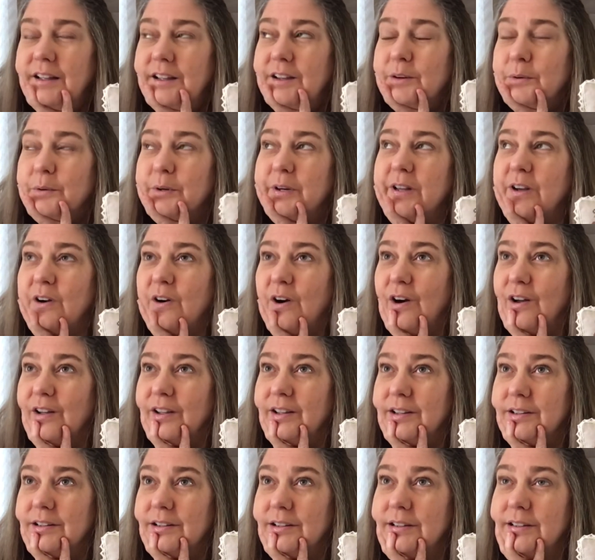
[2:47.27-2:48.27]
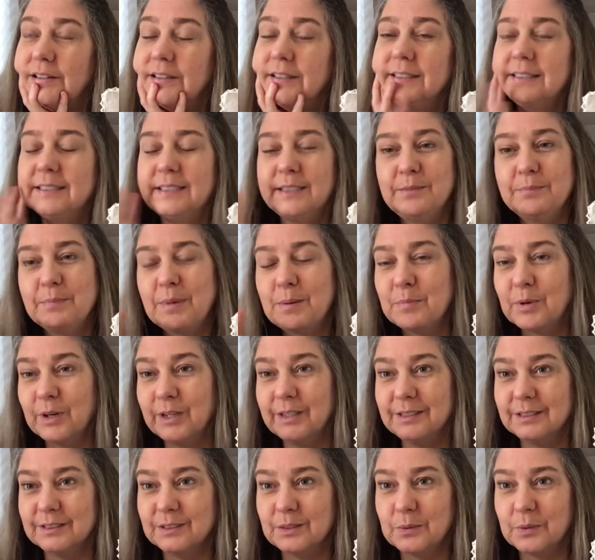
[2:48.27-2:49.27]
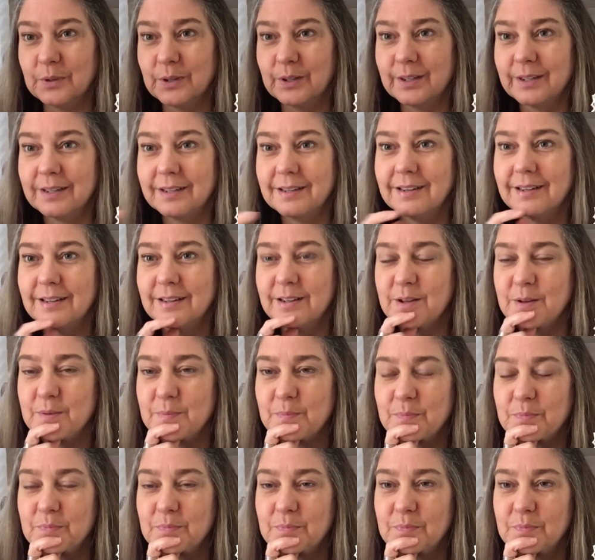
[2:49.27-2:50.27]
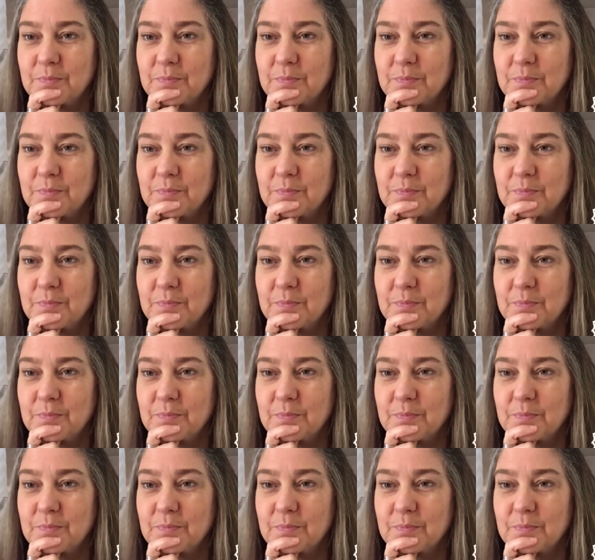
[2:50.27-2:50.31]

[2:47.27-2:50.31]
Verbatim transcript: what do you call it? See, my brain doesn't work. Um,